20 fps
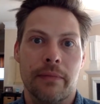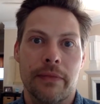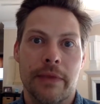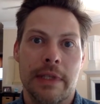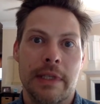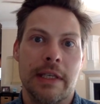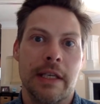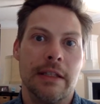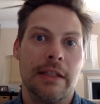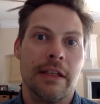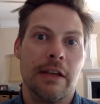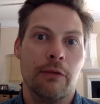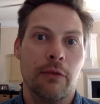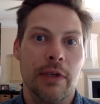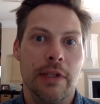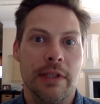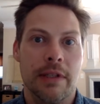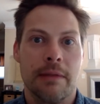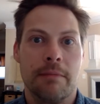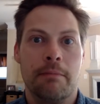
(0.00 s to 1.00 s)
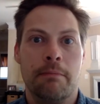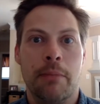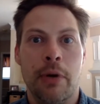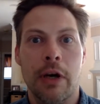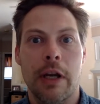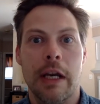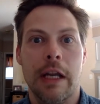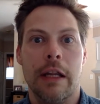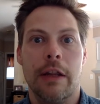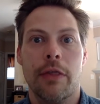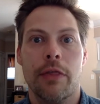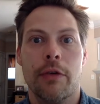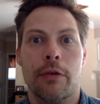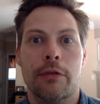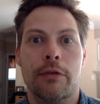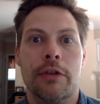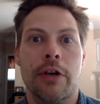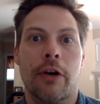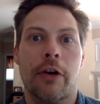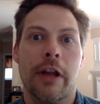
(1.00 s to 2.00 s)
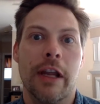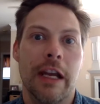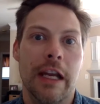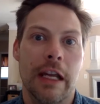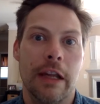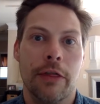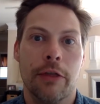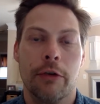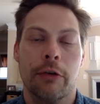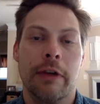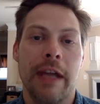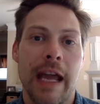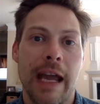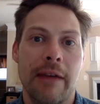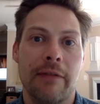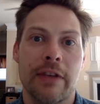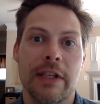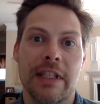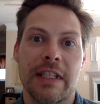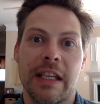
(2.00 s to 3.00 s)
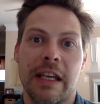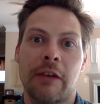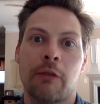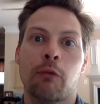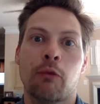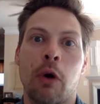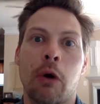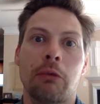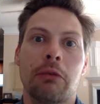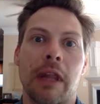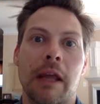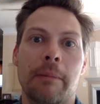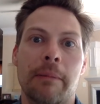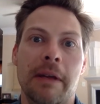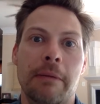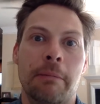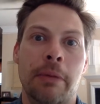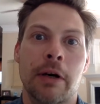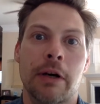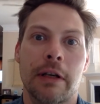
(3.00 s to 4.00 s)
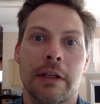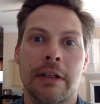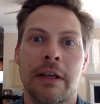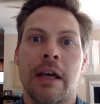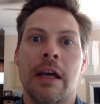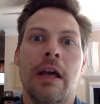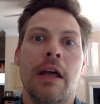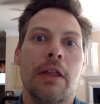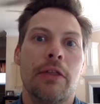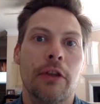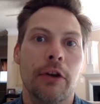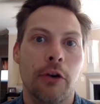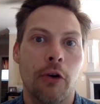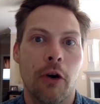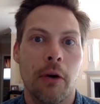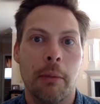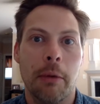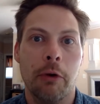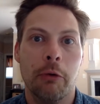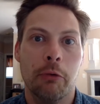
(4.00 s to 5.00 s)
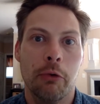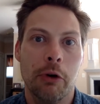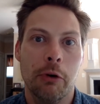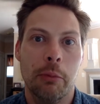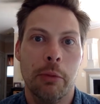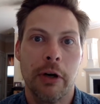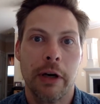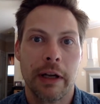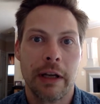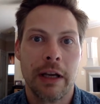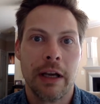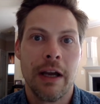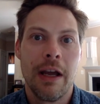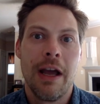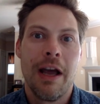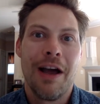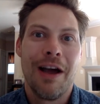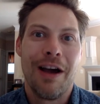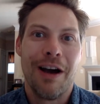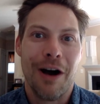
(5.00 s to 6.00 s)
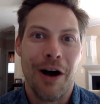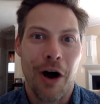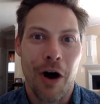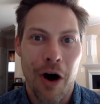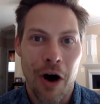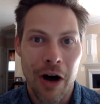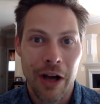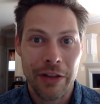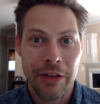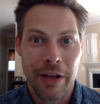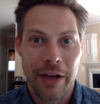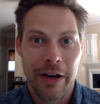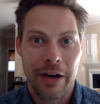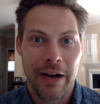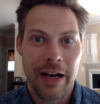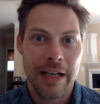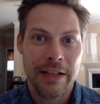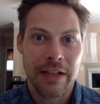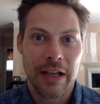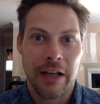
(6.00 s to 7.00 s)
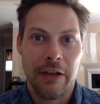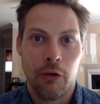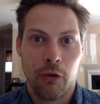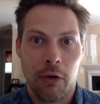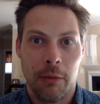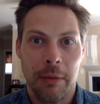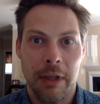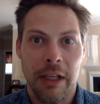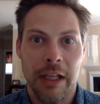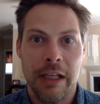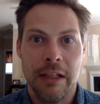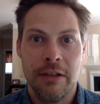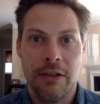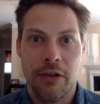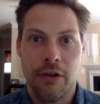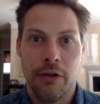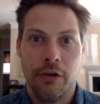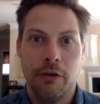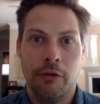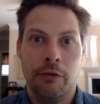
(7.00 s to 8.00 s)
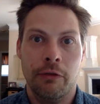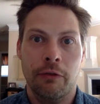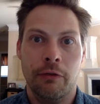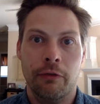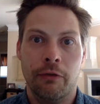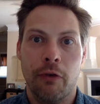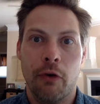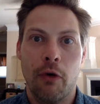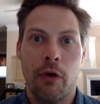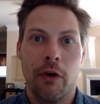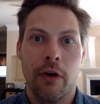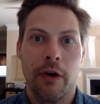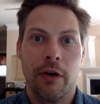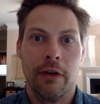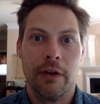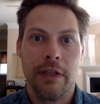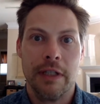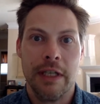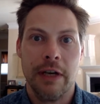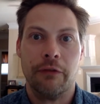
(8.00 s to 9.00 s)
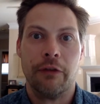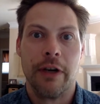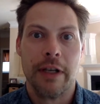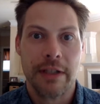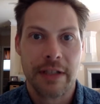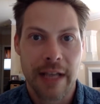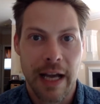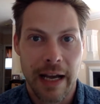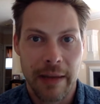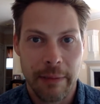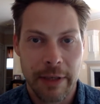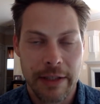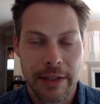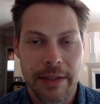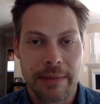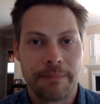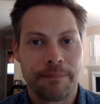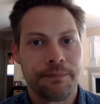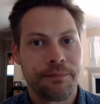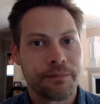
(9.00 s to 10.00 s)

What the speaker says: since it was put in through Turnitin through Canvas, it won't let me put the normal rubric on there as I normally do for different assignments